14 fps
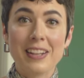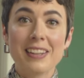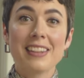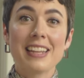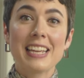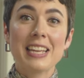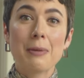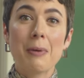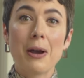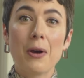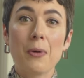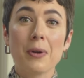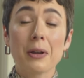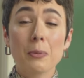and think
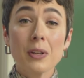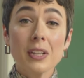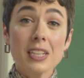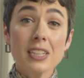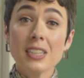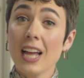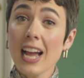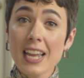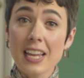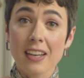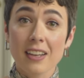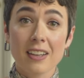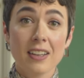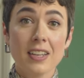about what I really
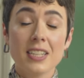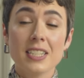like,